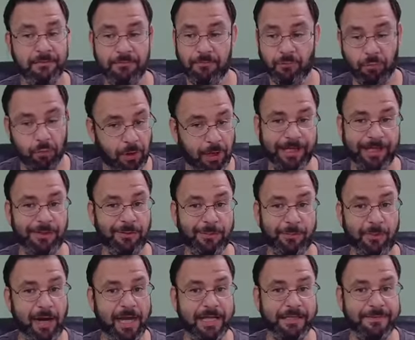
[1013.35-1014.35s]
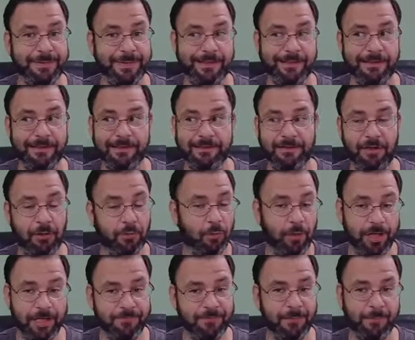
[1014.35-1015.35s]
regular price because or
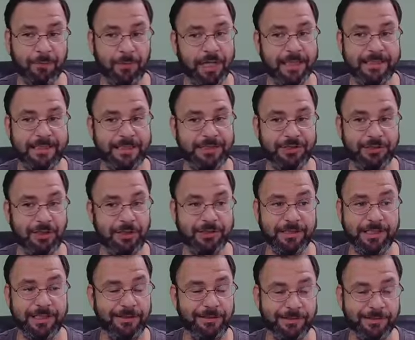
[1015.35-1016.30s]
whatever price he's charging.